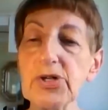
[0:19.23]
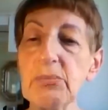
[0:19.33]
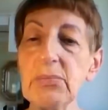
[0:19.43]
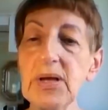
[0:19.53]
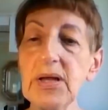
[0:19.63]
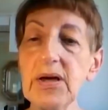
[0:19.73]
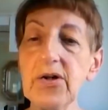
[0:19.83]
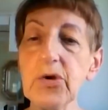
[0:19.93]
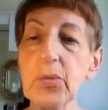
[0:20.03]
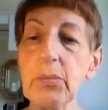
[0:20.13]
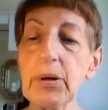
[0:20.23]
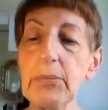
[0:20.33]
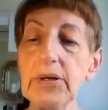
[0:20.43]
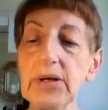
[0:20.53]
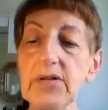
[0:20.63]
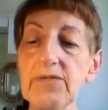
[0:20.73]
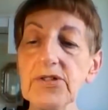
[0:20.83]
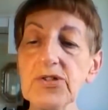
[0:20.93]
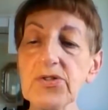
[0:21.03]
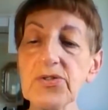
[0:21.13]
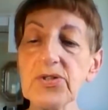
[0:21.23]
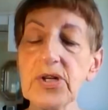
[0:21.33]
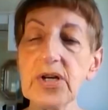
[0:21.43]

and many other Republican officials.